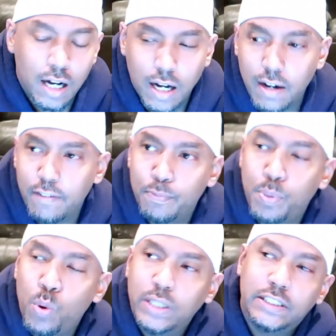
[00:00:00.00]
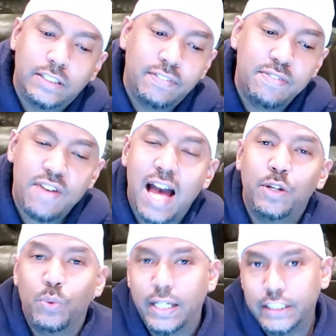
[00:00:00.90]
of points of
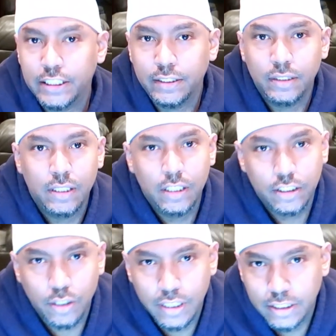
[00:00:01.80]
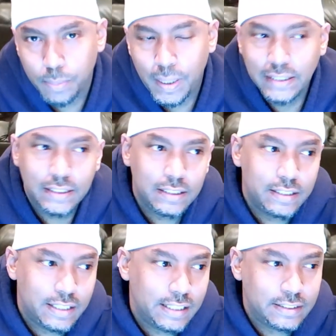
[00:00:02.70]
evaluation. So these are
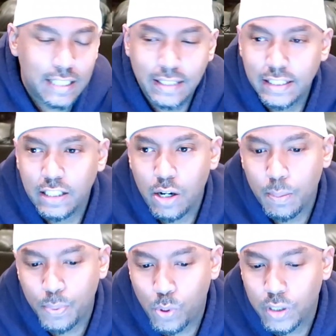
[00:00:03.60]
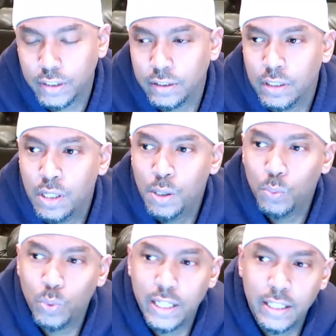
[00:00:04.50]
basically things that I think are important
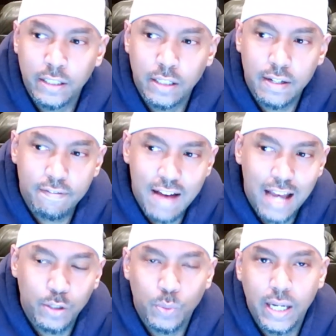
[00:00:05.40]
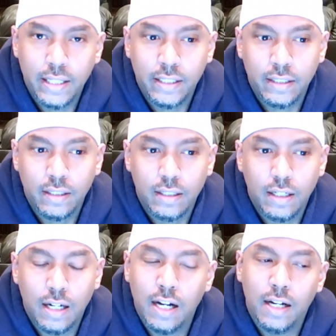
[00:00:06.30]
when evaluating
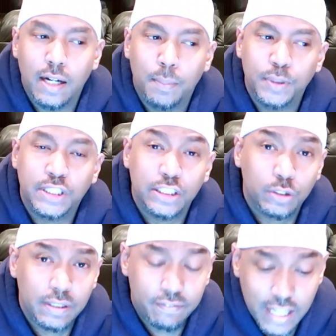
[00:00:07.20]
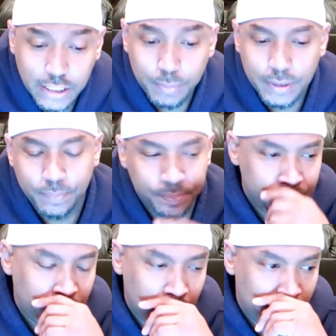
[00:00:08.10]
a potential investment,
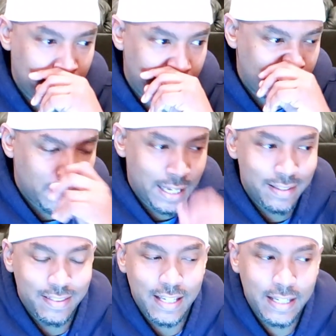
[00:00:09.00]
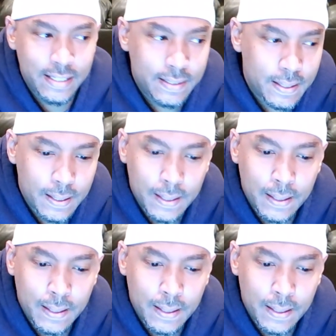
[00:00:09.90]
and then